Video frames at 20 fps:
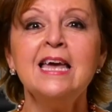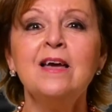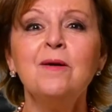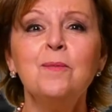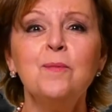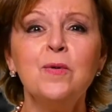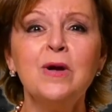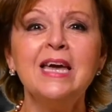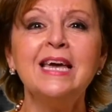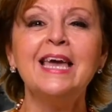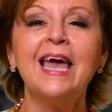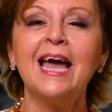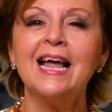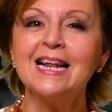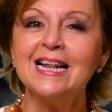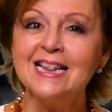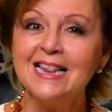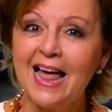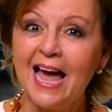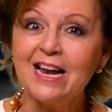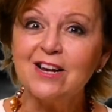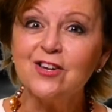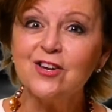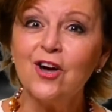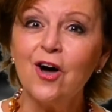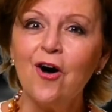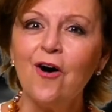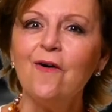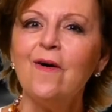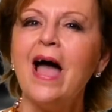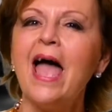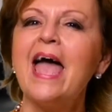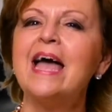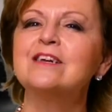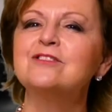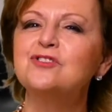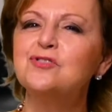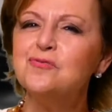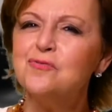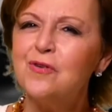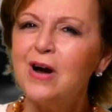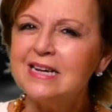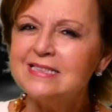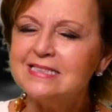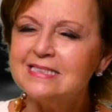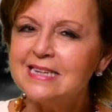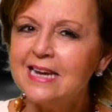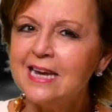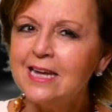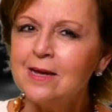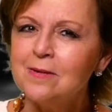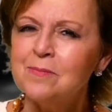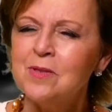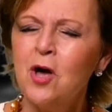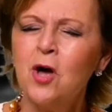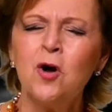We can let go and trust Him.